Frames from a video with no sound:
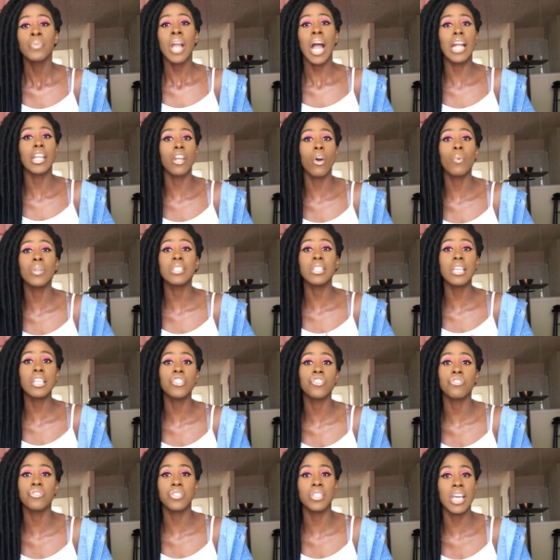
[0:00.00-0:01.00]
I know it's
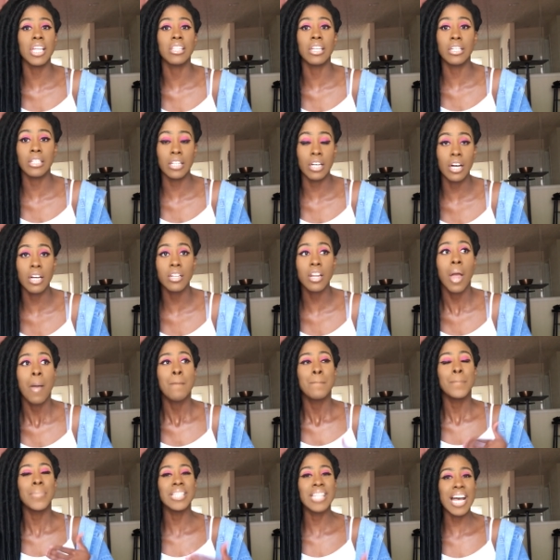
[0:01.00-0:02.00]
easier said than done,
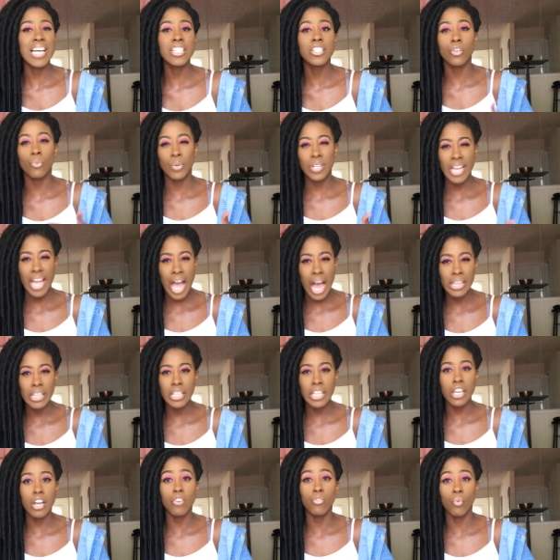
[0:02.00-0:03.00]
but that's the
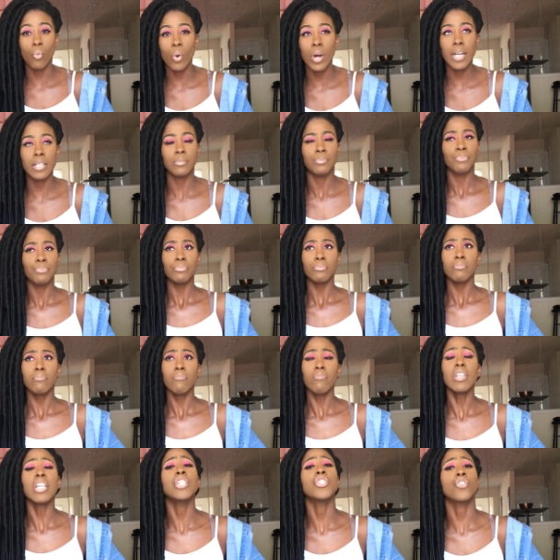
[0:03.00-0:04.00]
reality of what
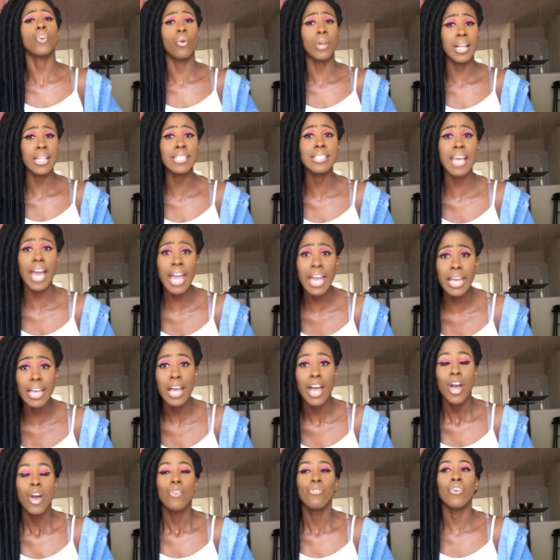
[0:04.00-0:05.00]
it's going to
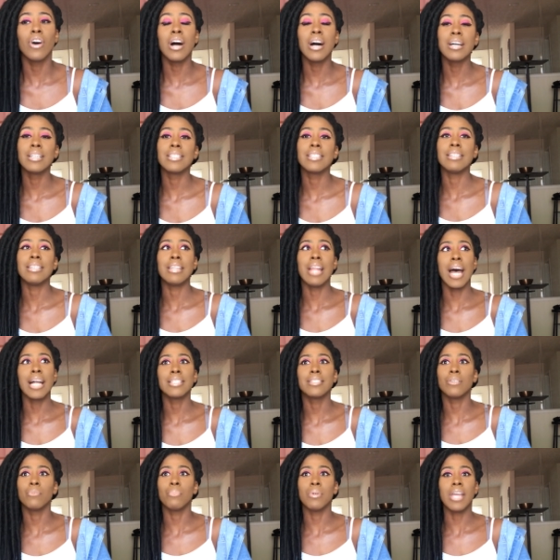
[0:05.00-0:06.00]
take for us
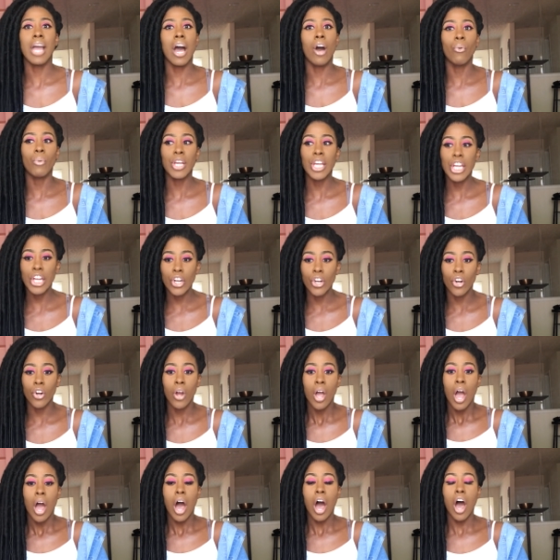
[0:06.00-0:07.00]
not to be out here